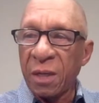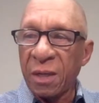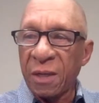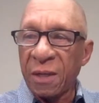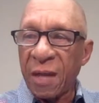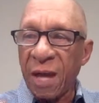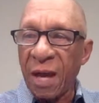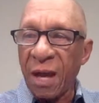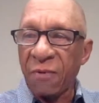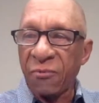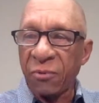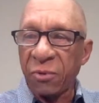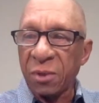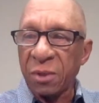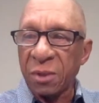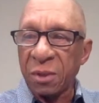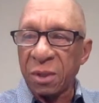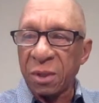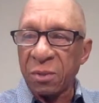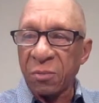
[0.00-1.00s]
and
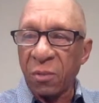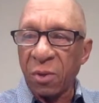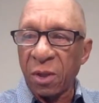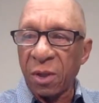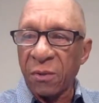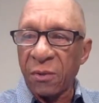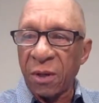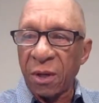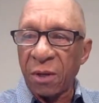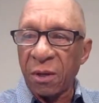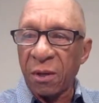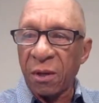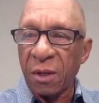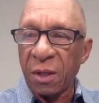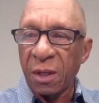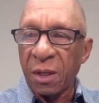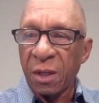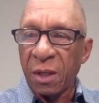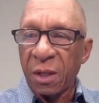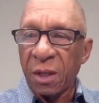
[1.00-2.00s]
avarice and where there
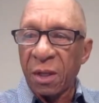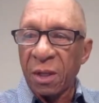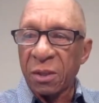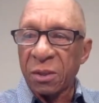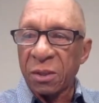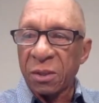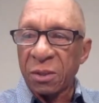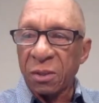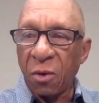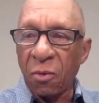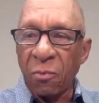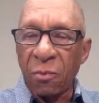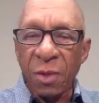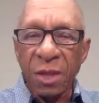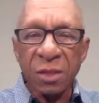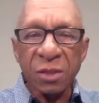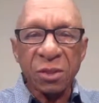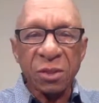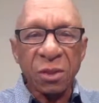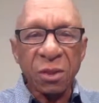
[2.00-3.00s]
is so
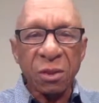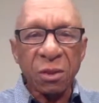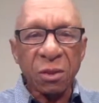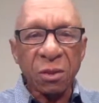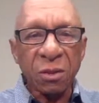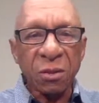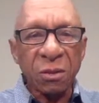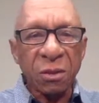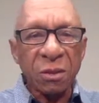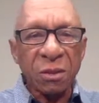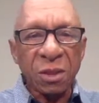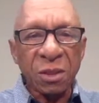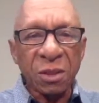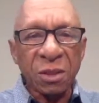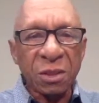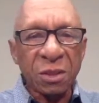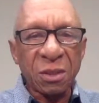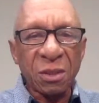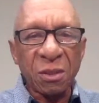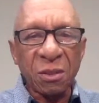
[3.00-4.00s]
much
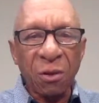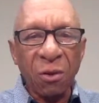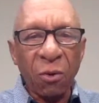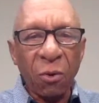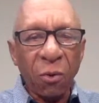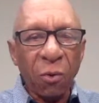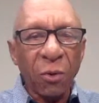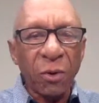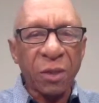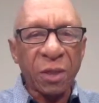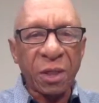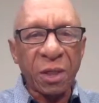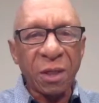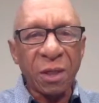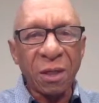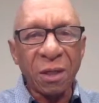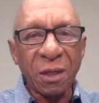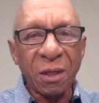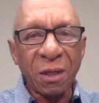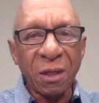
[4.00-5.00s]
just
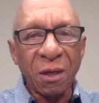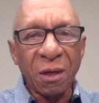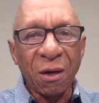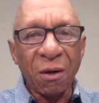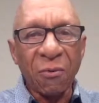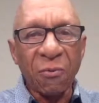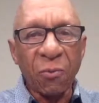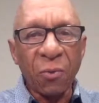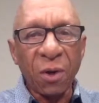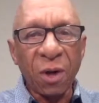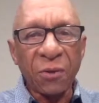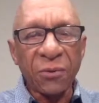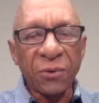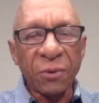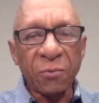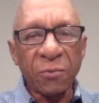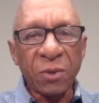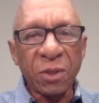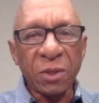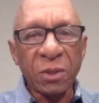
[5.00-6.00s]
hoarding of wealth
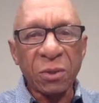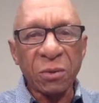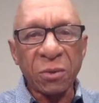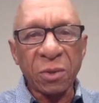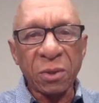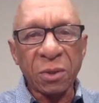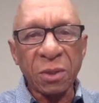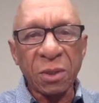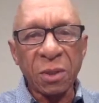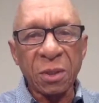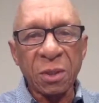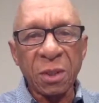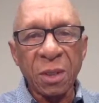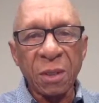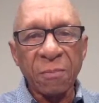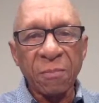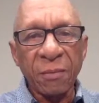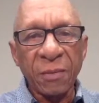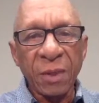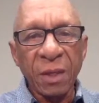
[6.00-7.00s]
and resources
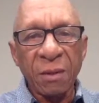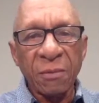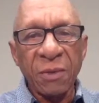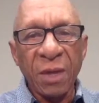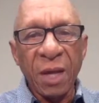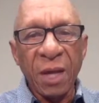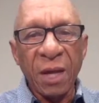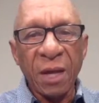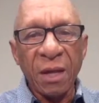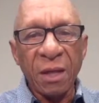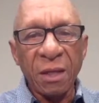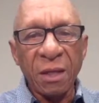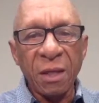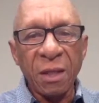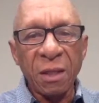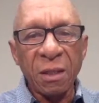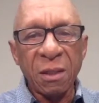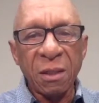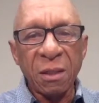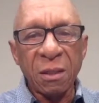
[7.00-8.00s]
that
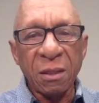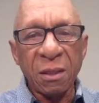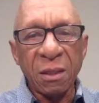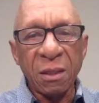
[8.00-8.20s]
it